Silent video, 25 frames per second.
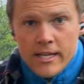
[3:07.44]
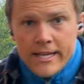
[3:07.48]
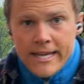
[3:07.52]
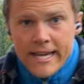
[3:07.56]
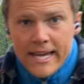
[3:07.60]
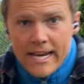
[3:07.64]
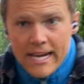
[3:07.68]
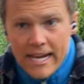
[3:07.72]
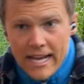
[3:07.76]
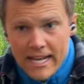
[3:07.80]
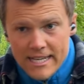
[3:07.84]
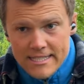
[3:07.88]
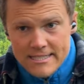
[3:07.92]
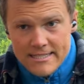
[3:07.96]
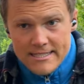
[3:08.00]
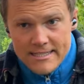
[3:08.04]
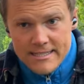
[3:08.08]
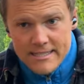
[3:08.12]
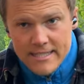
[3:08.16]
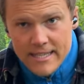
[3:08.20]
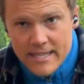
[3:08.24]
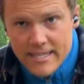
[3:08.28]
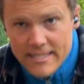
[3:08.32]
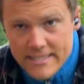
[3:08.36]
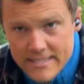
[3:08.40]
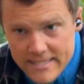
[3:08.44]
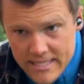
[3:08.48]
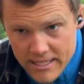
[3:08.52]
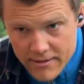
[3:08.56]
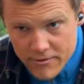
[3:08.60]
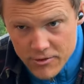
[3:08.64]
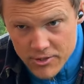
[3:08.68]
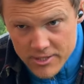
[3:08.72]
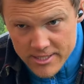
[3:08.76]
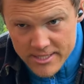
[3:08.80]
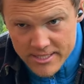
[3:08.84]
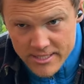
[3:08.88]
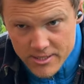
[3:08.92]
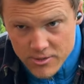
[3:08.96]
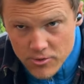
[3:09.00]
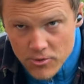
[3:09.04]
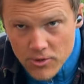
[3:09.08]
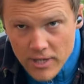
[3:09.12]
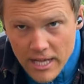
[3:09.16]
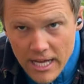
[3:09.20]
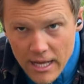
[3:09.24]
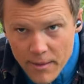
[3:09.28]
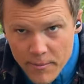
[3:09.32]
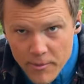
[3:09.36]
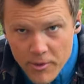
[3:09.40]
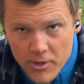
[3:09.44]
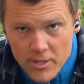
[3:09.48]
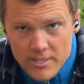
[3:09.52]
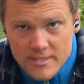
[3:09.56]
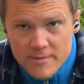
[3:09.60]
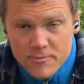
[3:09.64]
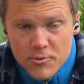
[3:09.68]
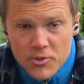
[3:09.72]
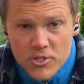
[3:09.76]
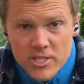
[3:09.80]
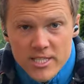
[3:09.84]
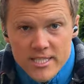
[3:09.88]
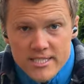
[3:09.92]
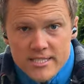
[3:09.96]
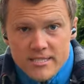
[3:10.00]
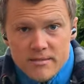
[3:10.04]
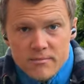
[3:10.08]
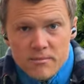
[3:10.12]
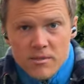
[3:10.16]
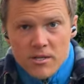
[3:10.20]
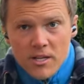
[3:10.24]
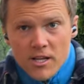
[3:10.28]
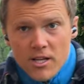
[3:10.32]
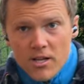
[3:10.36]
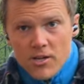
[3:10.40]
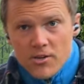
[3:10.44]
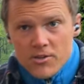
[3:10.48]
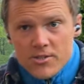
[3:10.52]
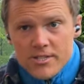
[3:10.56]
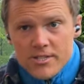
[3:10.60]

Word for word: Okay, last test. Every single camera at pretty similar